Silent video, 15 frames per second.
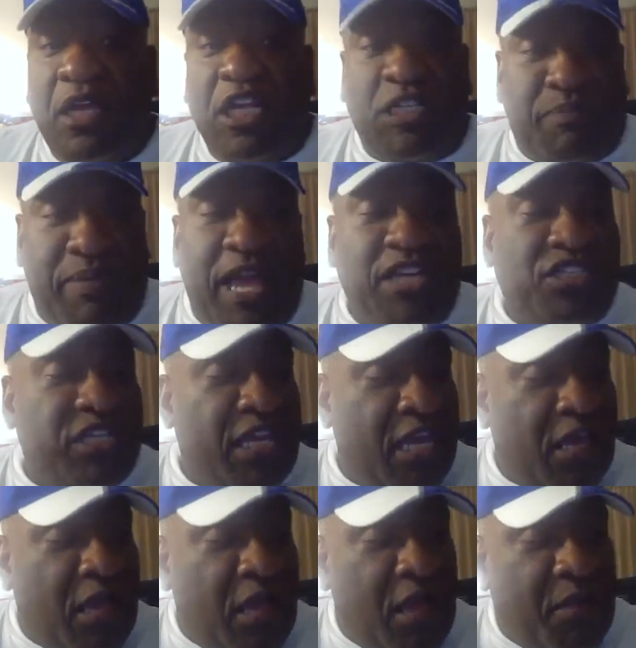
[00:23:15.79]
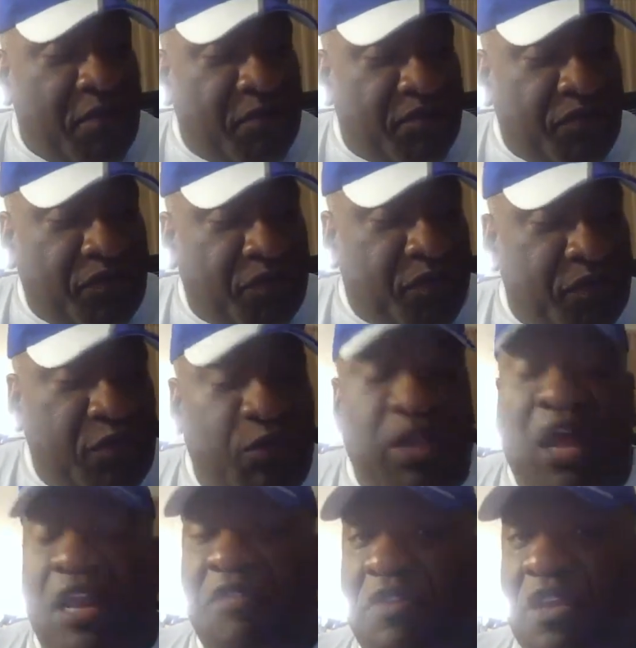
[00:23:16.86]
Especially, We
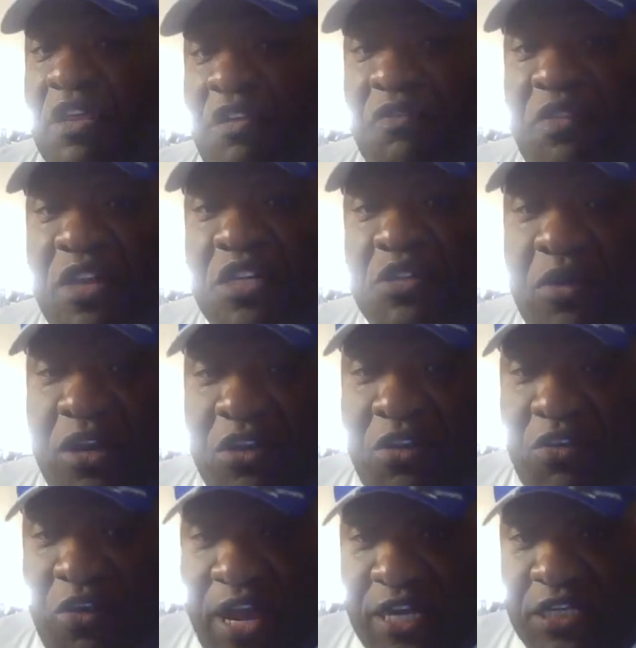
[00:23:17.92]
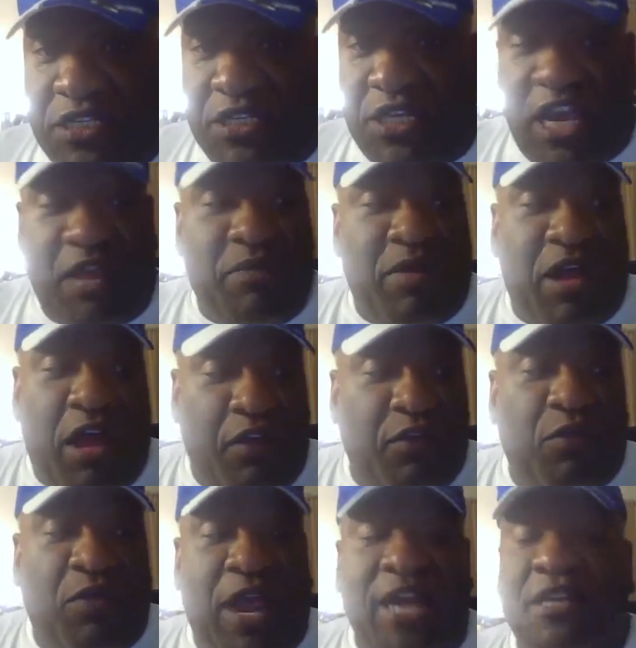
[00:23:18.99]
Are Living in the Finished Work of Christ and my
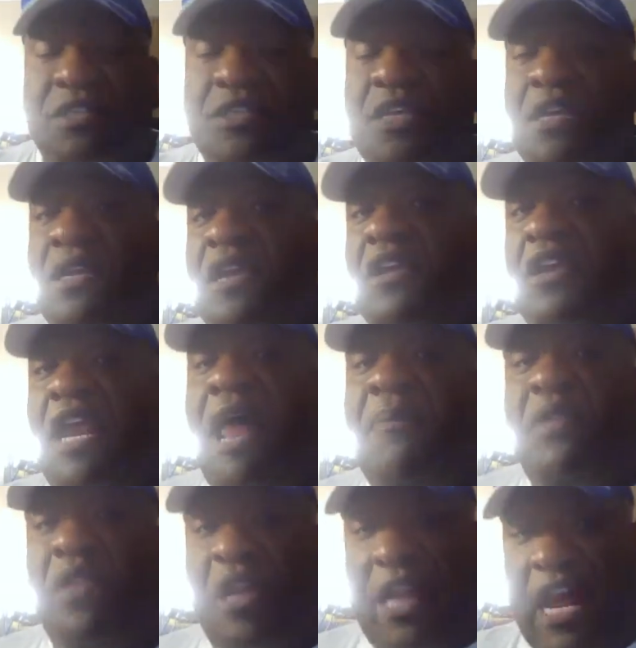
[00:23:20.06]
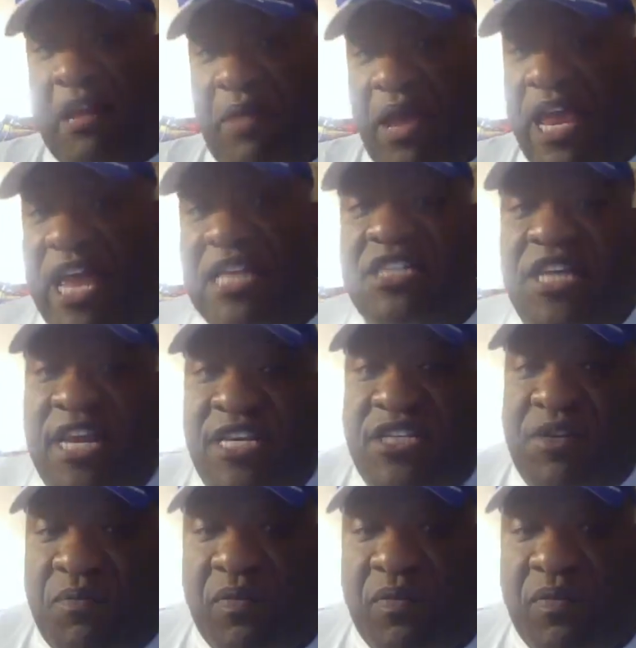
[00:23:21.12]
other writings. Because I put a lot of my essays